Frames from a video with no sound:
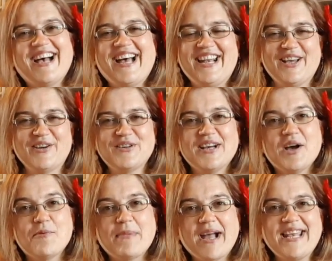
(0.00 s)
Hello,
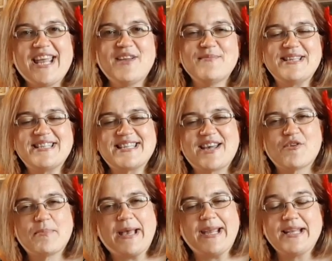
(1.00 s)
my name is Sarah
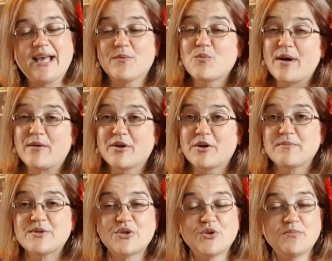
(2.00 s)
Payne and
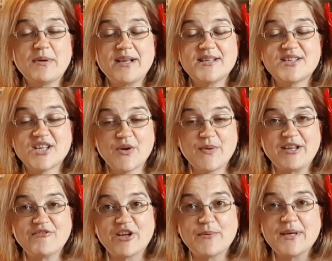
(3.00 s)
welcome to my sewing
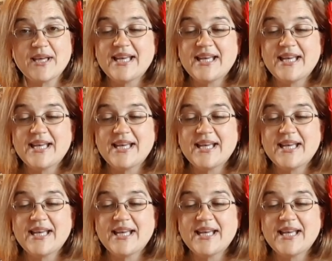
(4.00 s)
room.